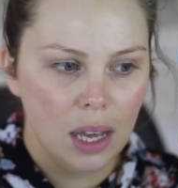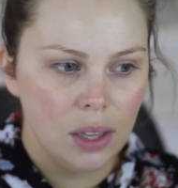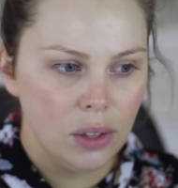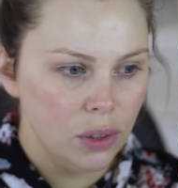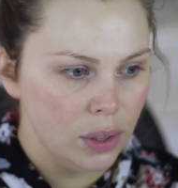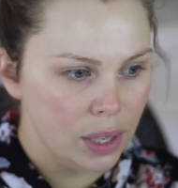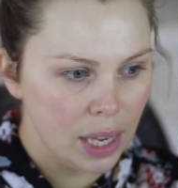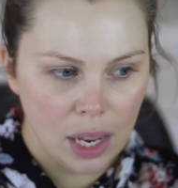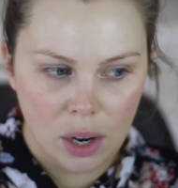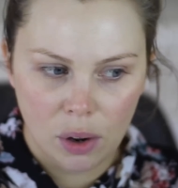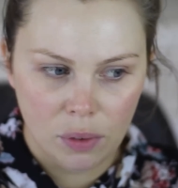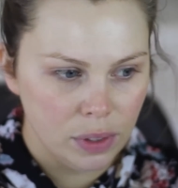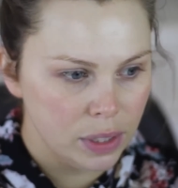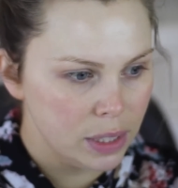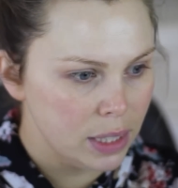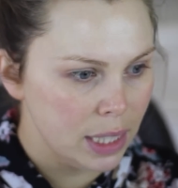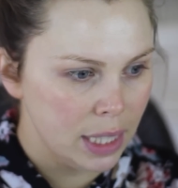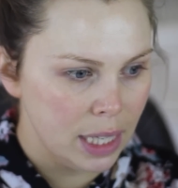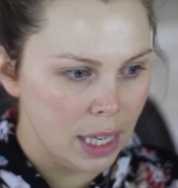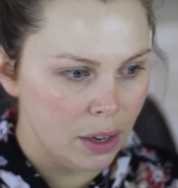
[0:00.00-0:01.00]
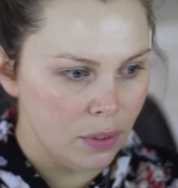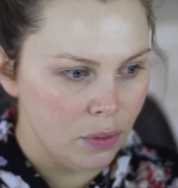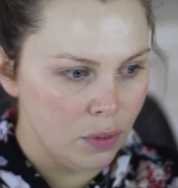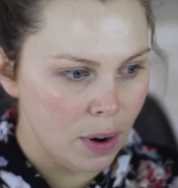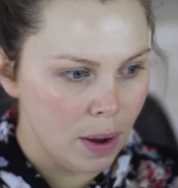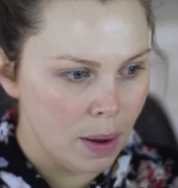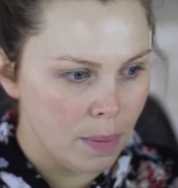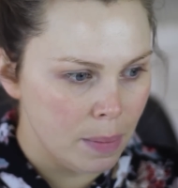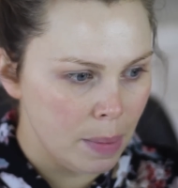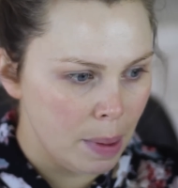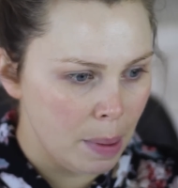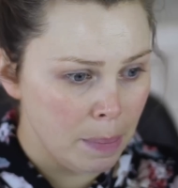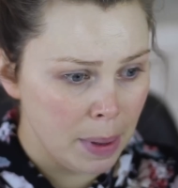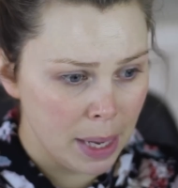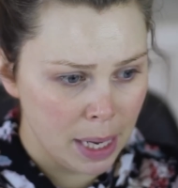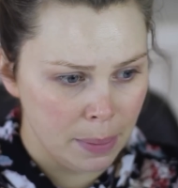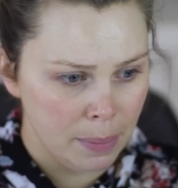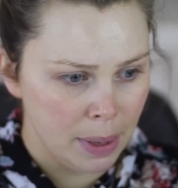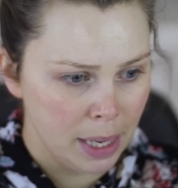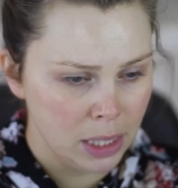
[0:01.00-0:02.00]
You can obviously get it from
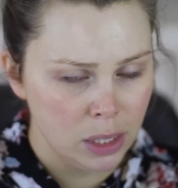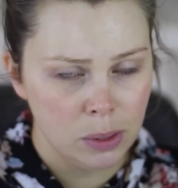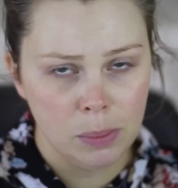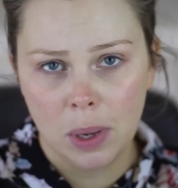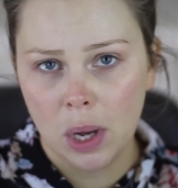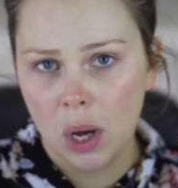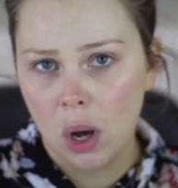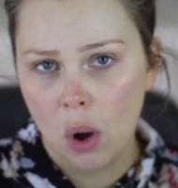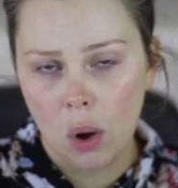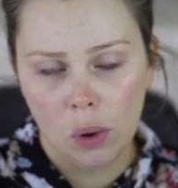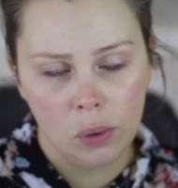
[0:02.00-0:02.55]
Mecca Maxima